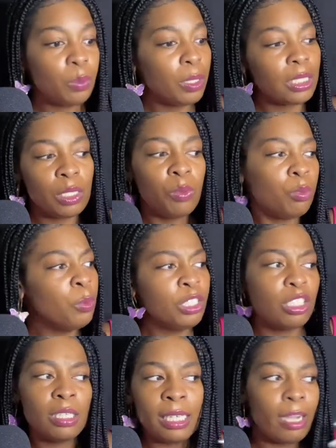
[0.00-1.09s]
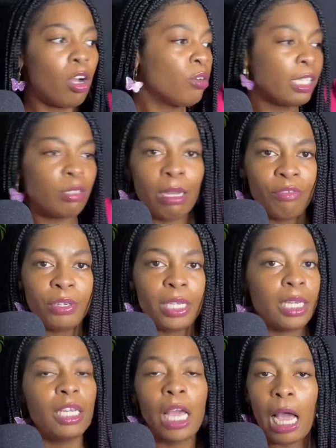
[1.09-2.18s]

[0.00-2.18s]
We wasn't. It, we was just looking like oh that's my friend.